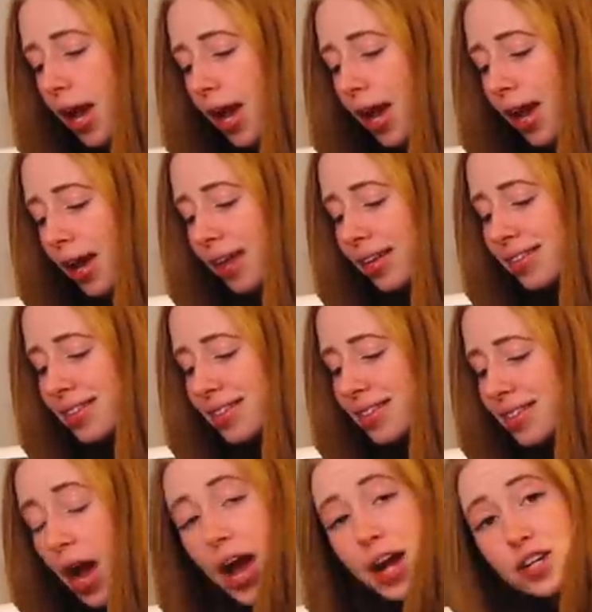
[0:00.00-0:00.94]
And
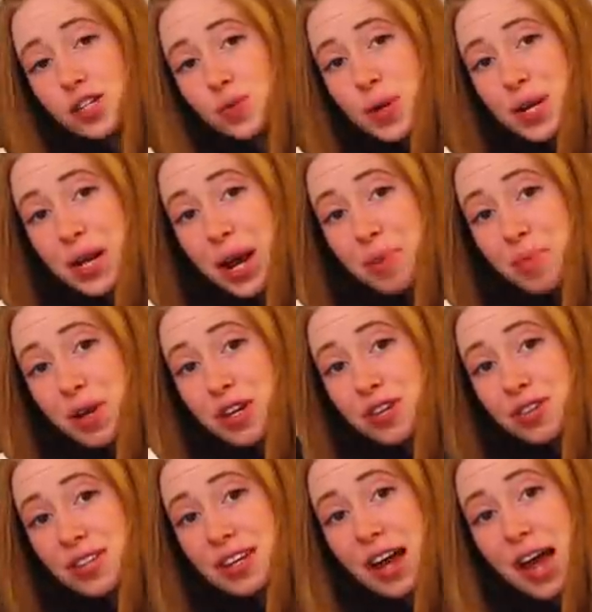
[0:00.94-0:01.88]
I just read 9
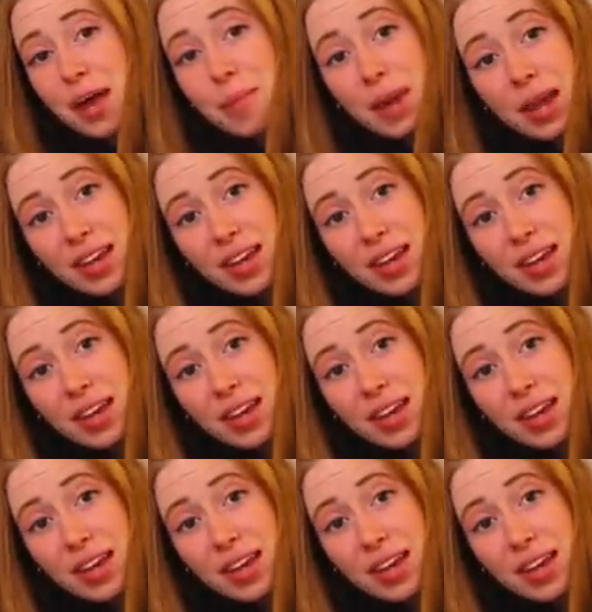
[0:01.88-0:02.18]
pages in 9